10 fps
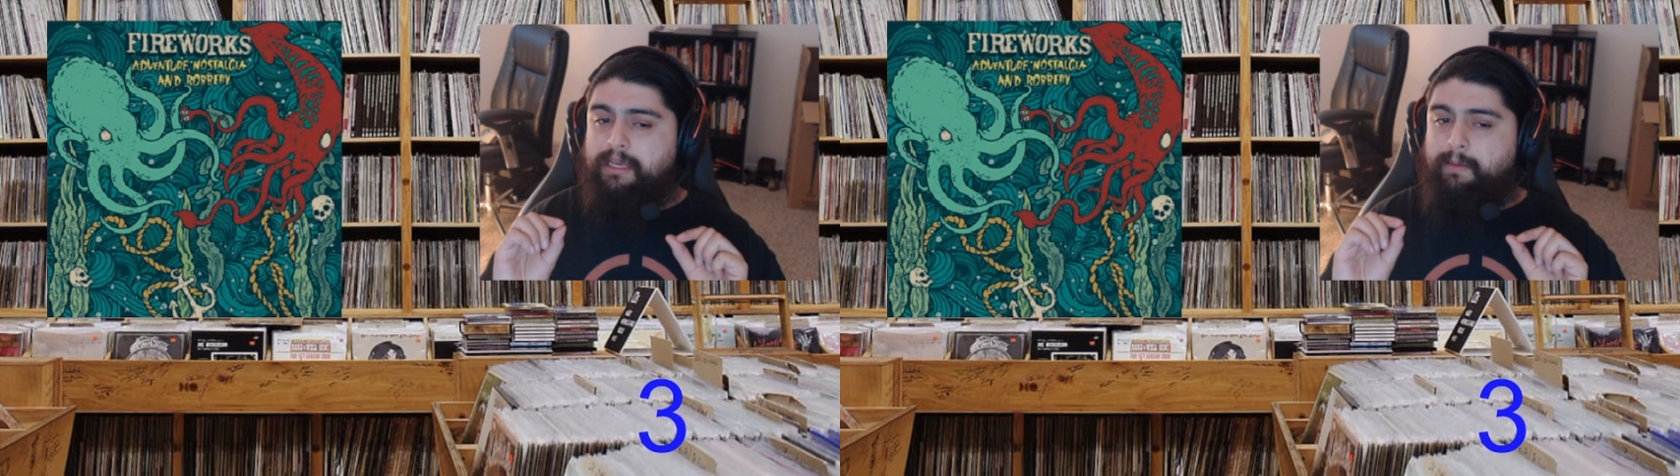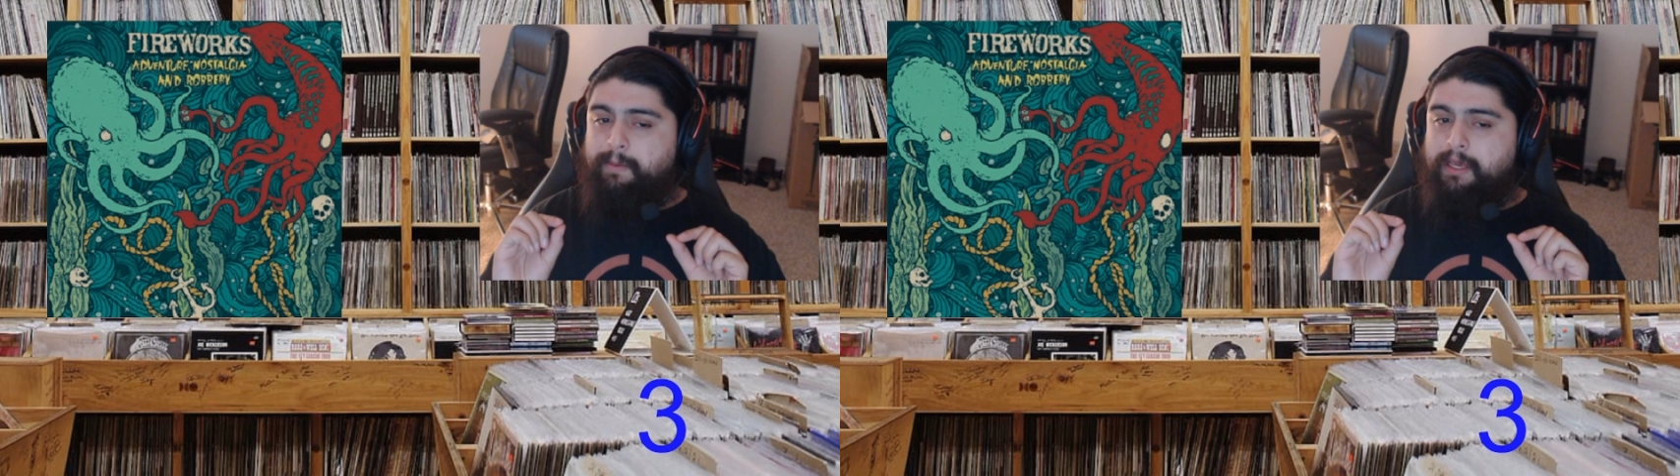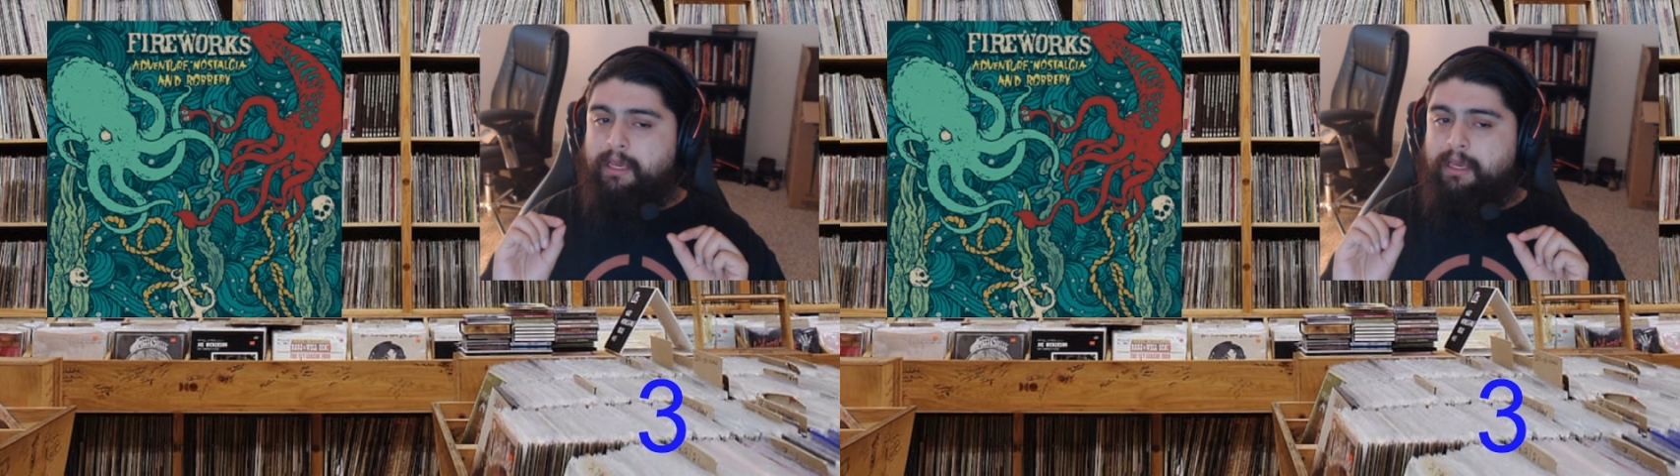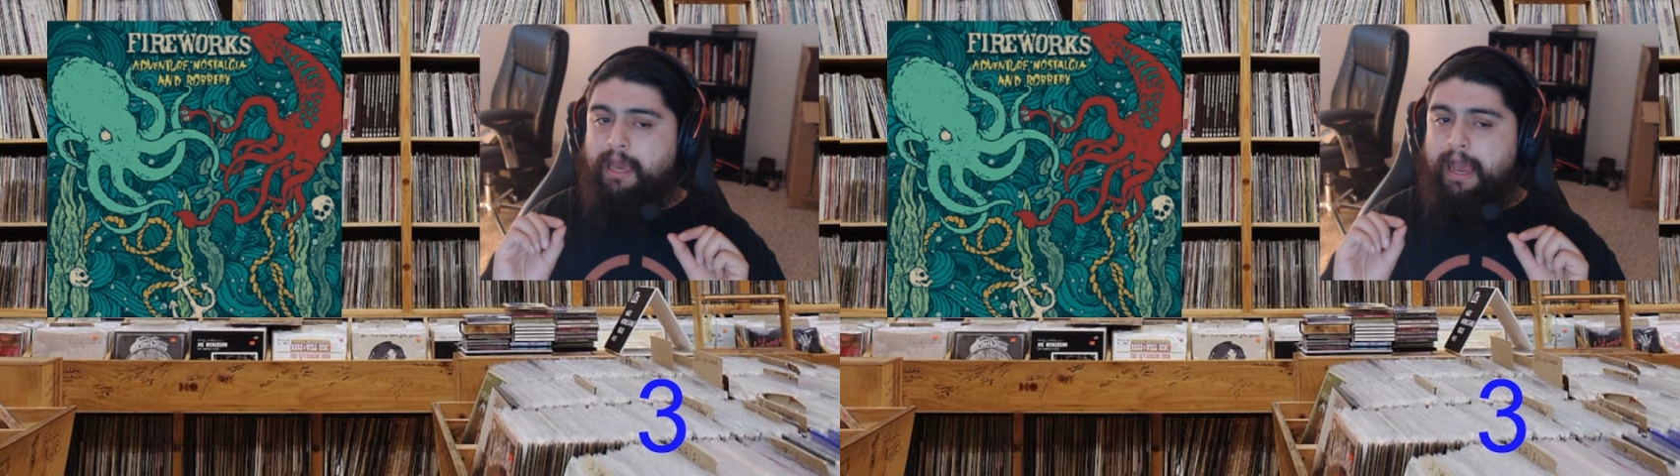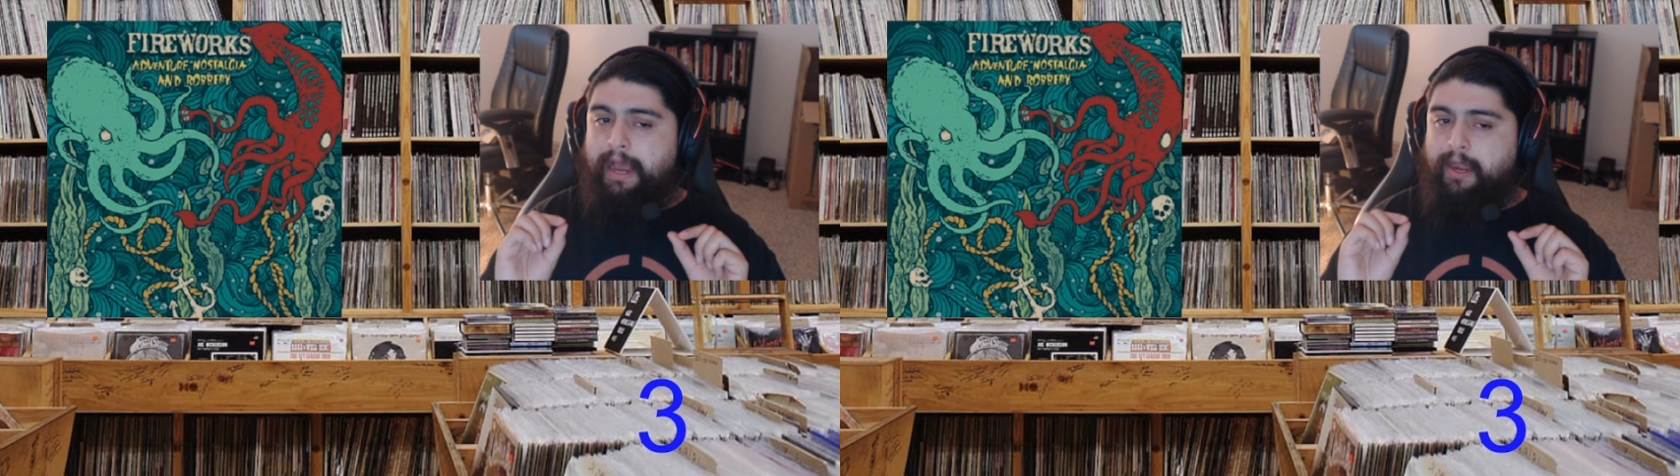EP
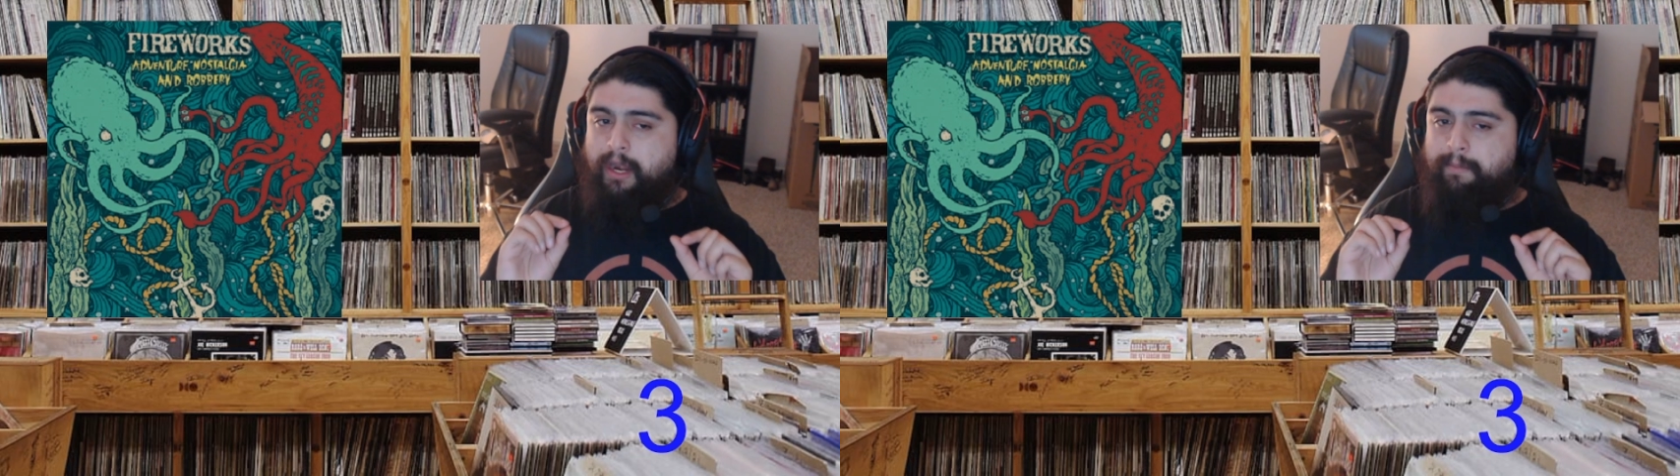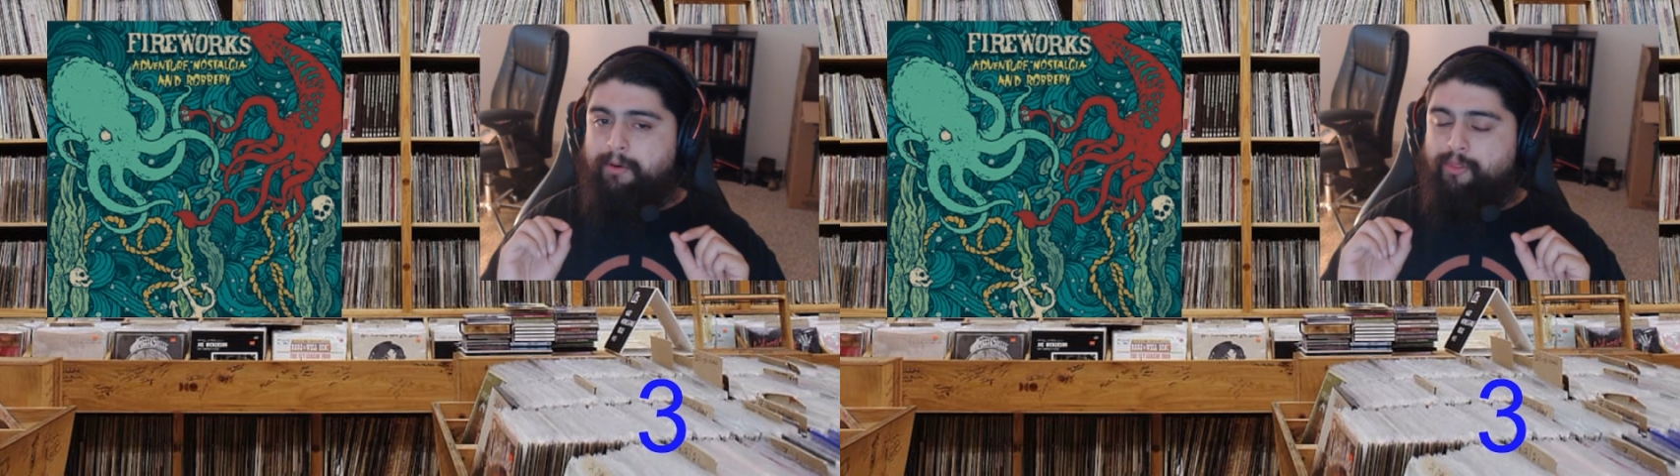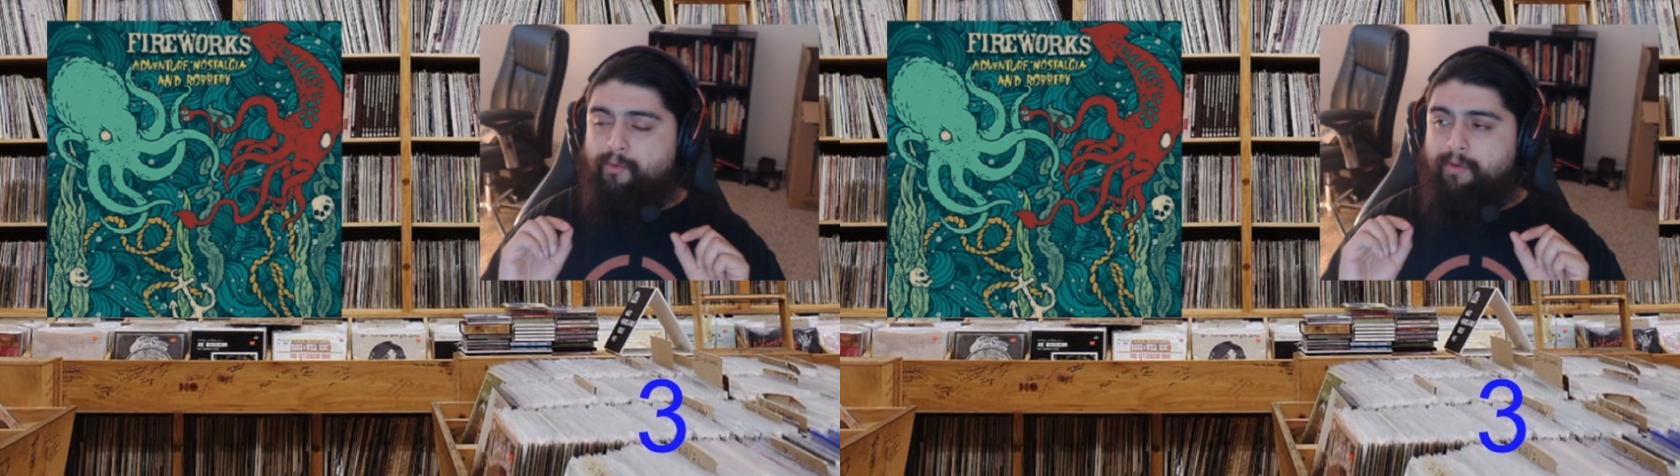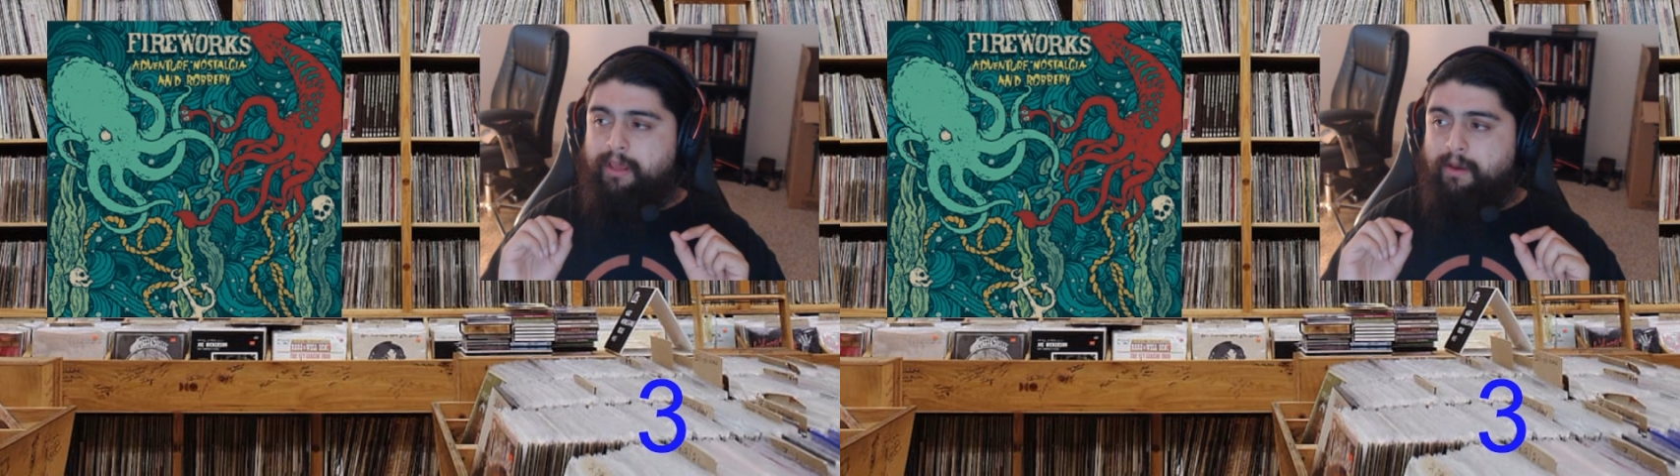at number 3.